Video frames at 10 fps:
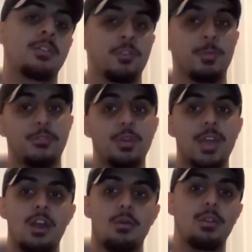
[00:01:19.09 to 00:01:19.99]
from a few
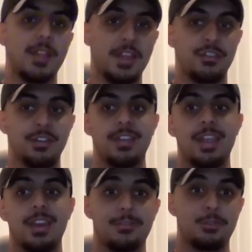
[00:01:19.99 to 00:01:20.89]
NRL legends
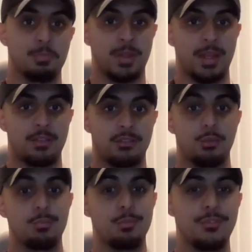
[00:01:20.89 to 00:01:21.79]
and a few players who
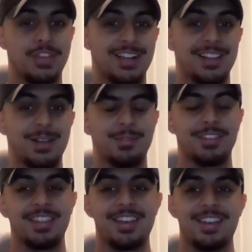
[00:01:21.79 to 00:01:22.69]
are moving clubs
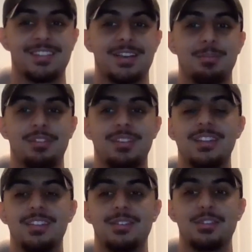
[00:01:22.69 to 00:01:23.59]
in the next couple seasons.